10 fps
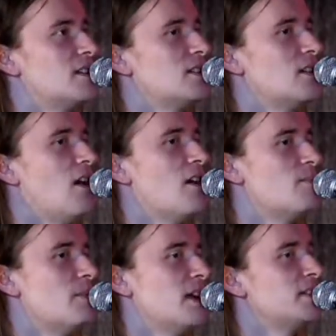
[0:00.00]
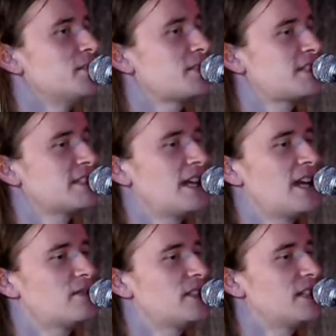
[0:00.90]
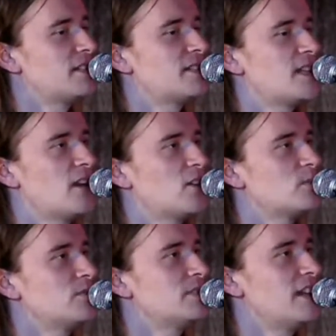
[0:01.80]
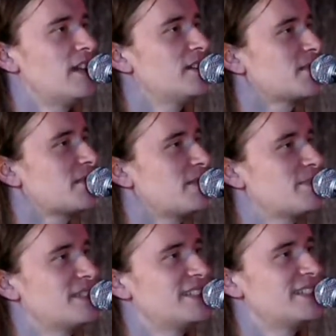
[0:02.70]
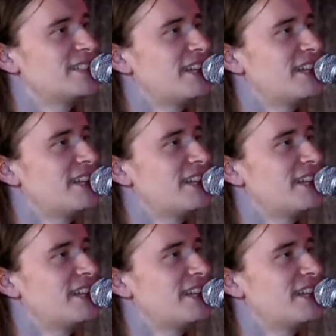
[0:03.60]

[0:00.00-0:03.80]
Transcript: oh man, usually I have like a terrible day or something,